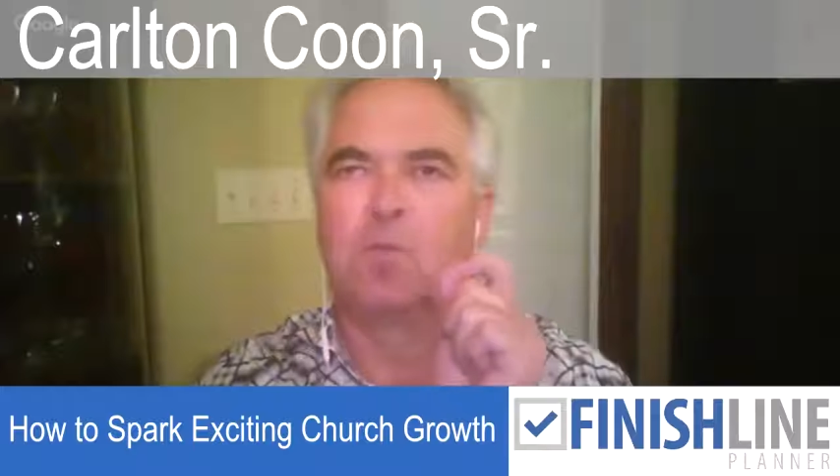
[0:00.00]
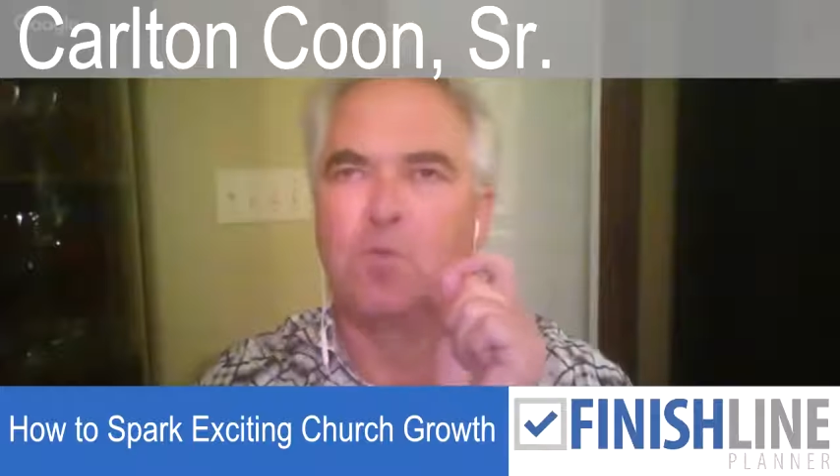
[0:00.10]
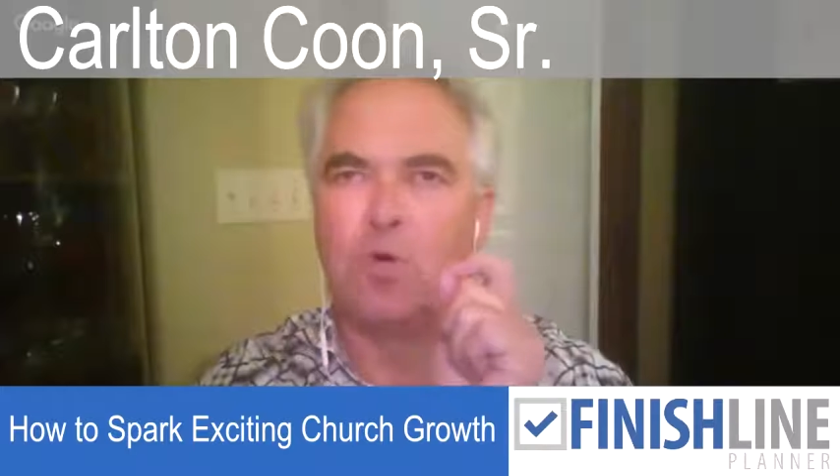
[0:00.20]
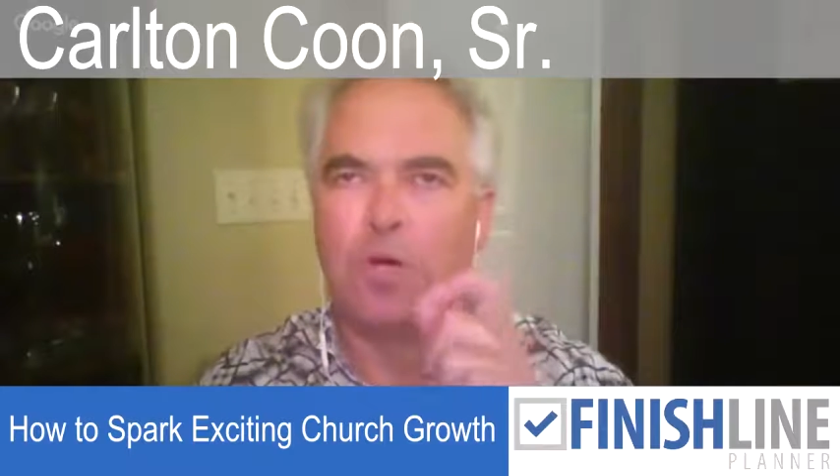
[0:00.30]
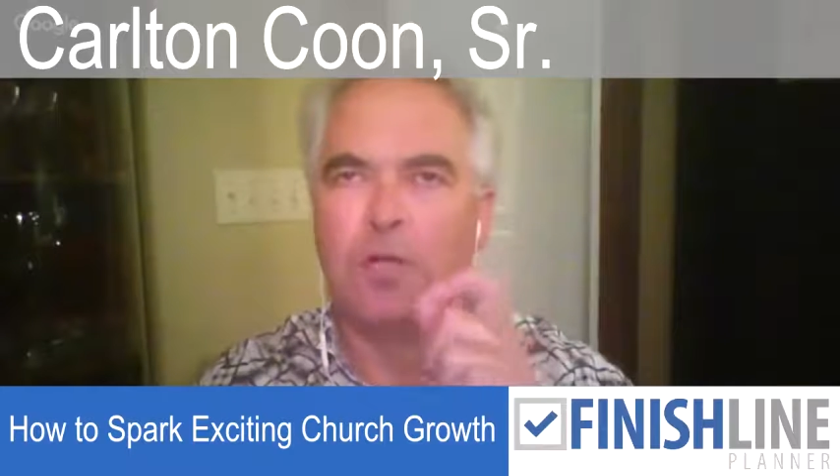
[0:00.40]

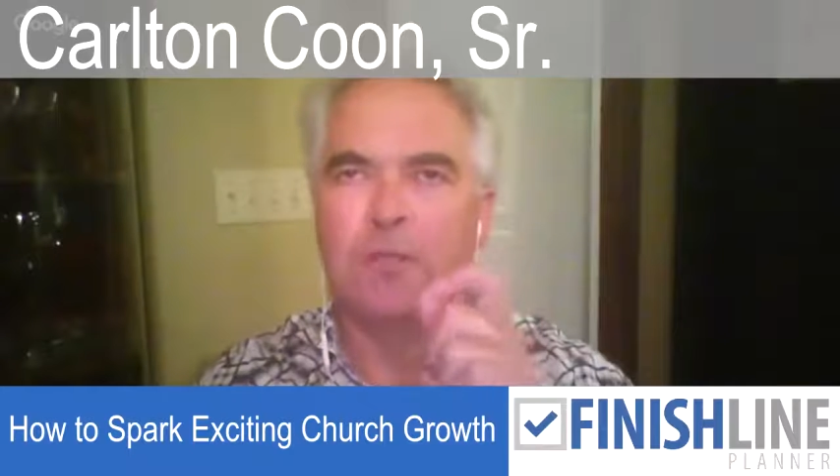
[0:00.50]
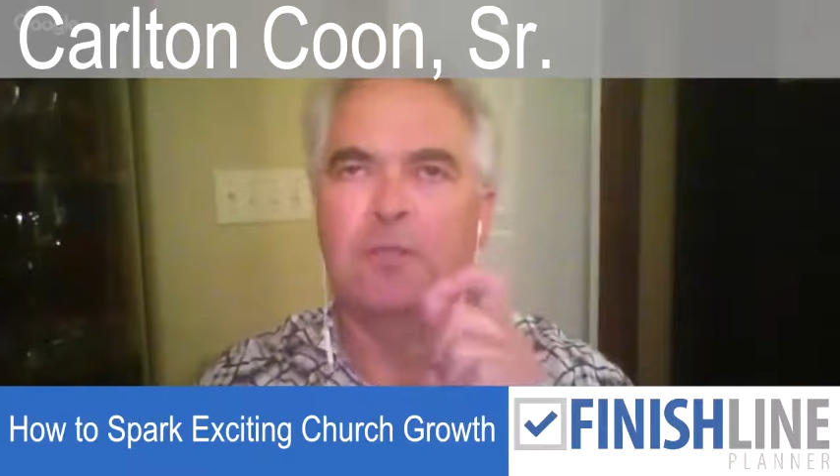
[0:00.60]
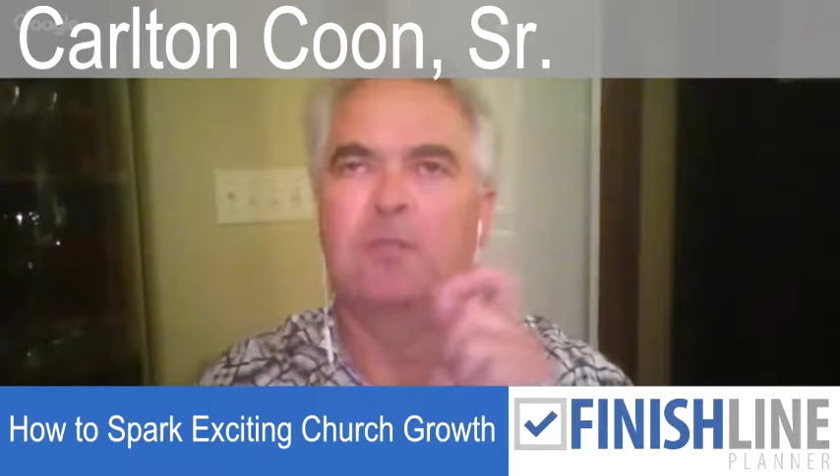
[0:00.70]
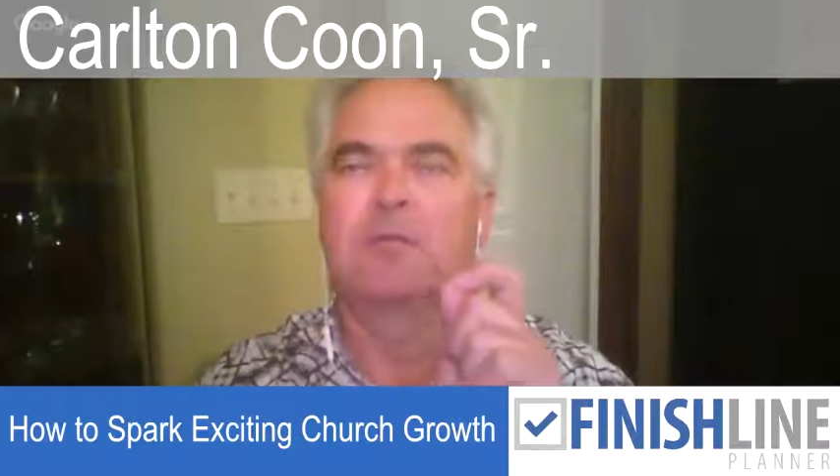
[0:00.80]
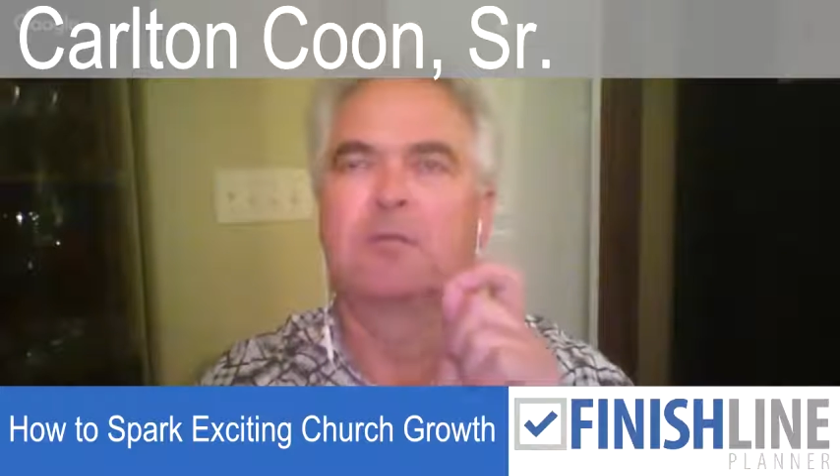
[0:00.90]

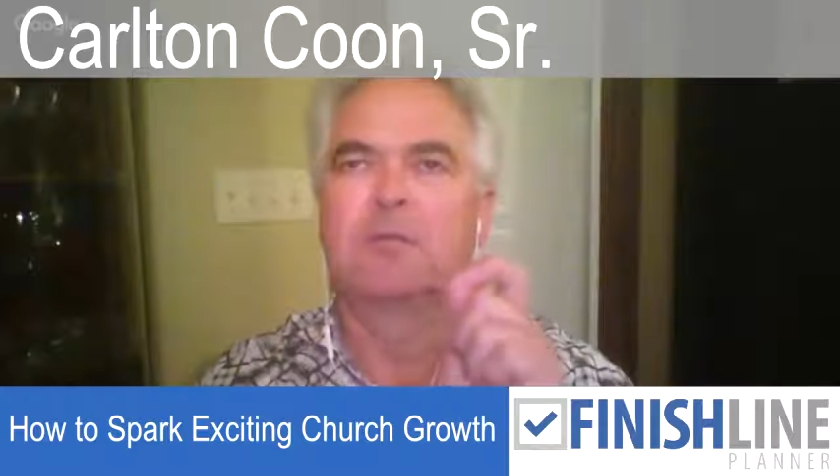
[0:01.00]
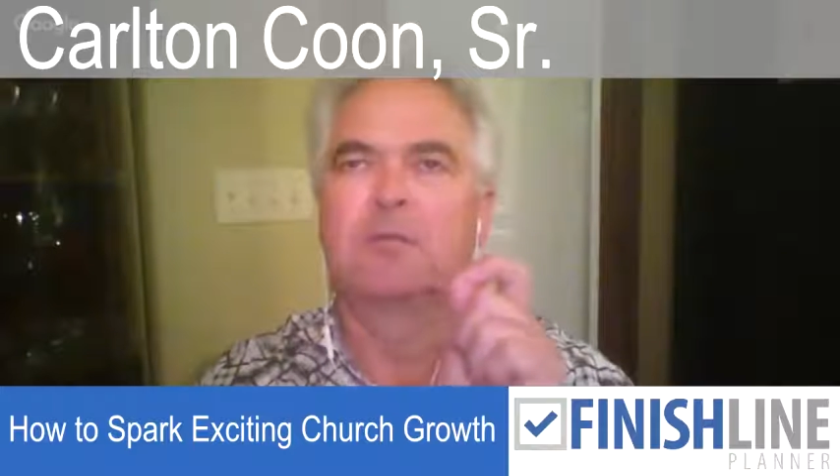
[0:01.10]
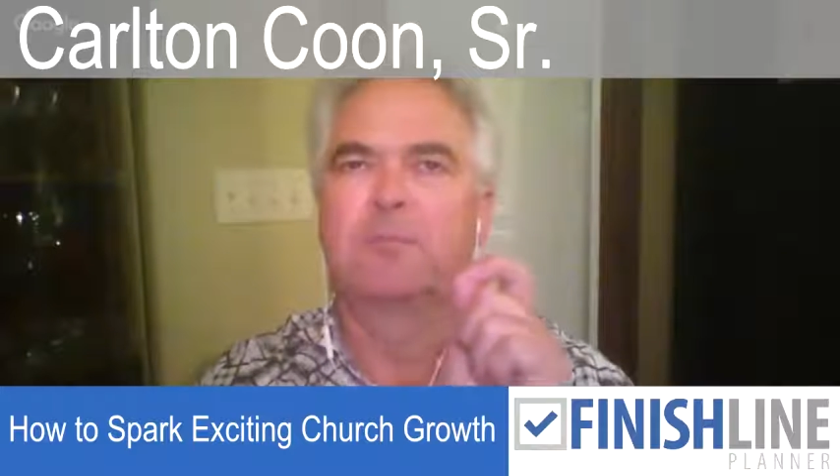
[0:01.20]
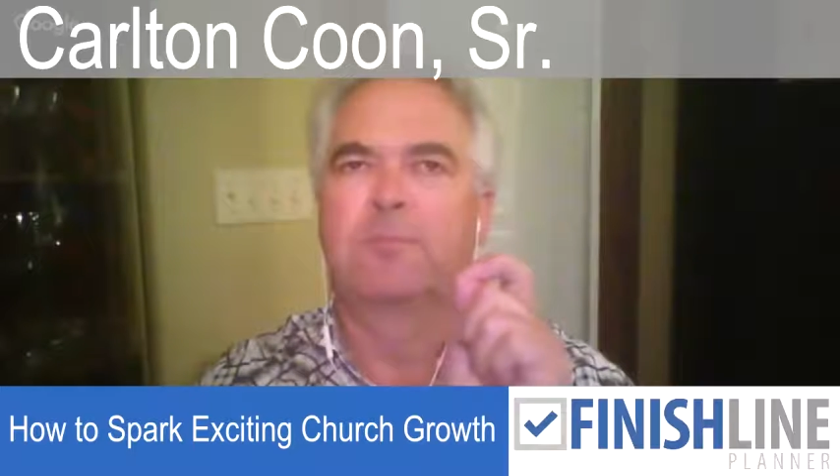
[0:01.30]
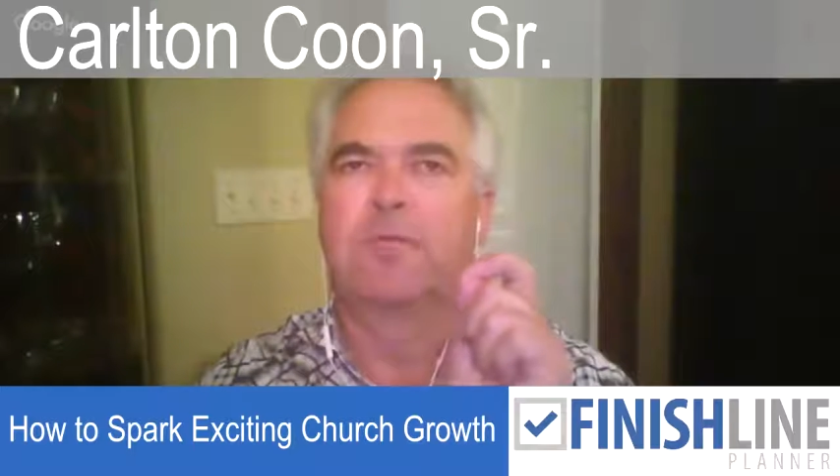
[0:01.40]
won, the